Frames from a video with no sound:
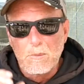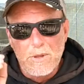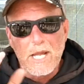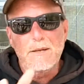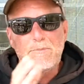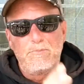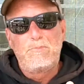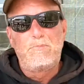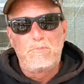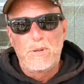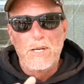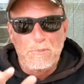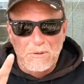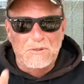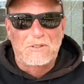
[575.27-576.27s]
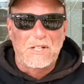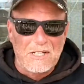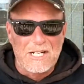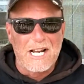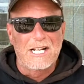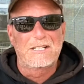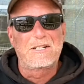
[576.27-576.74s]
But then people
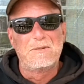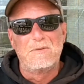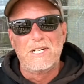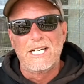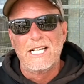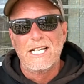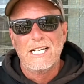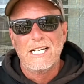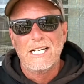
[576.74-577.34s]
started asking me